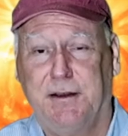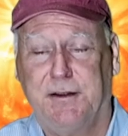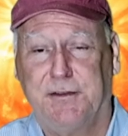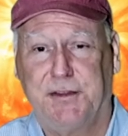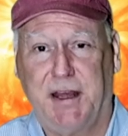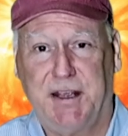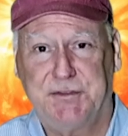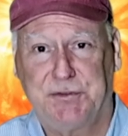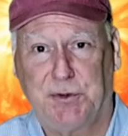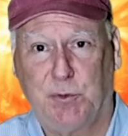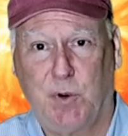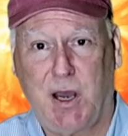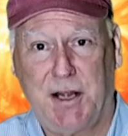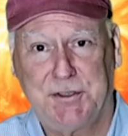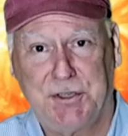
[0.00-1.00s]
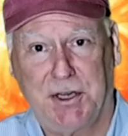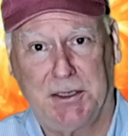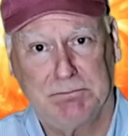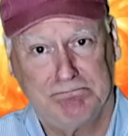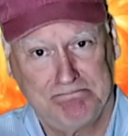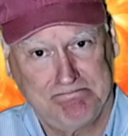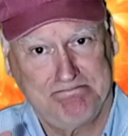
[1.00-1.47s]
thanks for
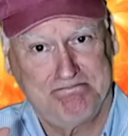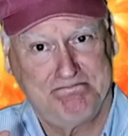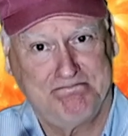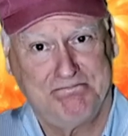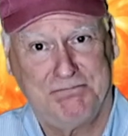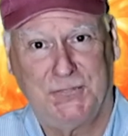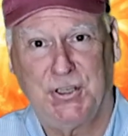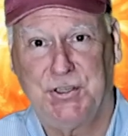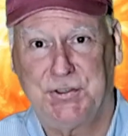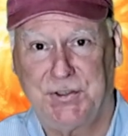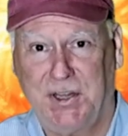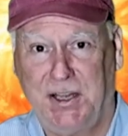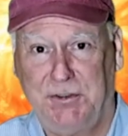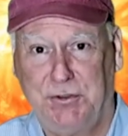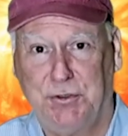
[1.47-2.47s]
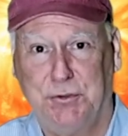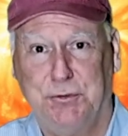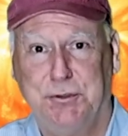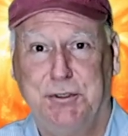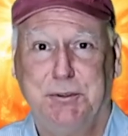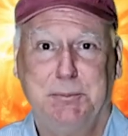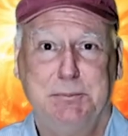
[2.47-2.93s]
watching. Stay tuned.